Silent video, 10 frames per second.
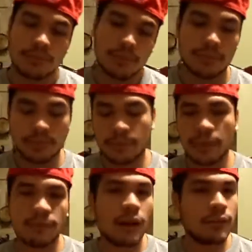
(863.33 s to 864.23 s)
Let's make
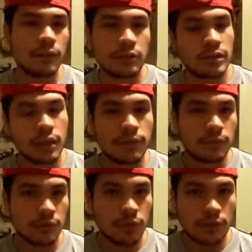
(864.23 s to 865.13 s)
500 cell
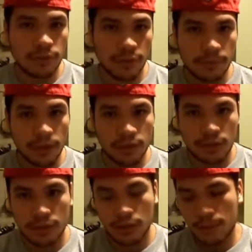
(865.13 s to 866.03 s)
phones cost $50.
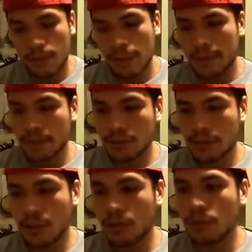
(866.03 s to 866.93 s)

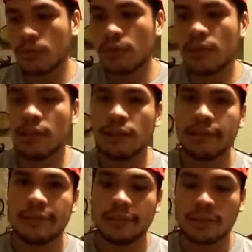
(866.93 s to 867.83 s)
So
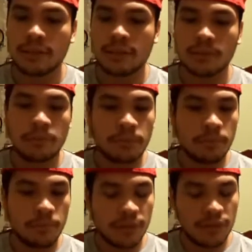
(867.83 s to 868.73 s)
the
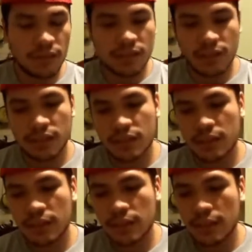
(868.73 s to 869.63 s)
businesses,
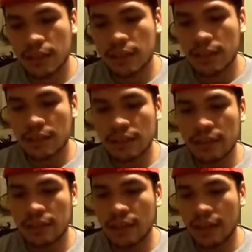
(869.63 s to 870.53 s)

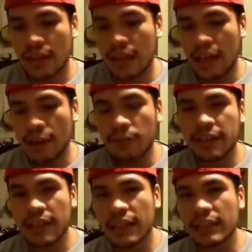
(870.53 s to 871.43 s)

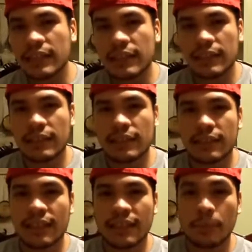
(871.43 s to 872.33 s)
everything
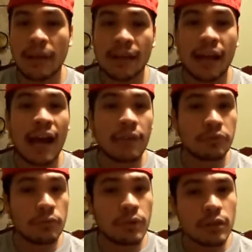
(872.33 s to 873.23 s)
that they make
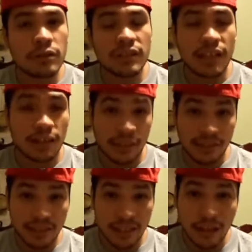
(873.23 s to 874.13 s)
afterwards and they
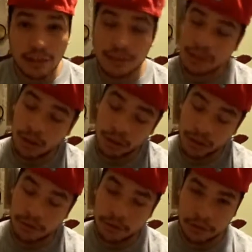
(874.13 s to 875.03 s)
sell is all that
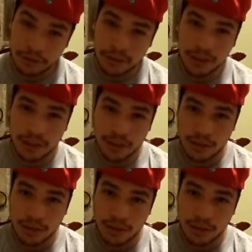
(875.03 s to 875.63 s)
they're interested in.